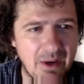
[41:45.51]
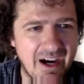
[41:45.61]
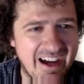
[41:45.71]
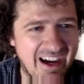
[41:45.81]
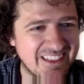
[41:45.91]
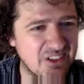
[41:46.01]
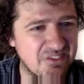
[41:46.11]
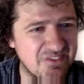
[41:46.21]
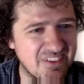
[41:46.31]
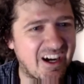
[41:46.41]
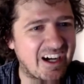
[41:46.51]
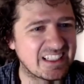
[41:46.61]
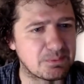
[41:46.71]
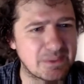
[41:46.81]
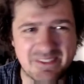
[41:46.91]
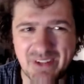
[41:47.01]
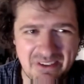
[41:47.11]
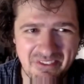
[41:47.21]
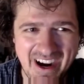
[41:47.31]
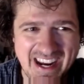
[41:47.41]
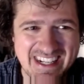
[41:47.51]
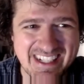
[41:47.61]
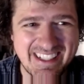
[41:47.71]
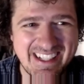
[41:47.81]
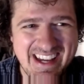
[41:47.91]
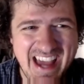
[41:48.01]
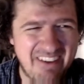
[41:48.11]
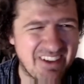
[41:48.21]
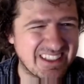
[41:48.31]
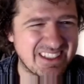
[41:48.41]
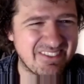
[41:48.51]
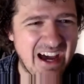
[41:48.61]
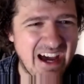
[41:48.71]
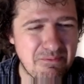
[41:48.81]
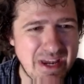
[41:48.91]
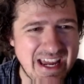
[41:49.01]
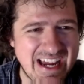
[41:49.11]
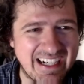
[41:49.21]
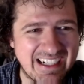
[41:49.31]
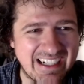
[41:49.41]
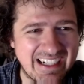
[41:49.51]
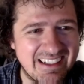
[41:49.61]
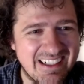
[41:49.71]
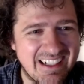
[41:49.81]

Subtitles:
I didn't specifically find evidence of that being,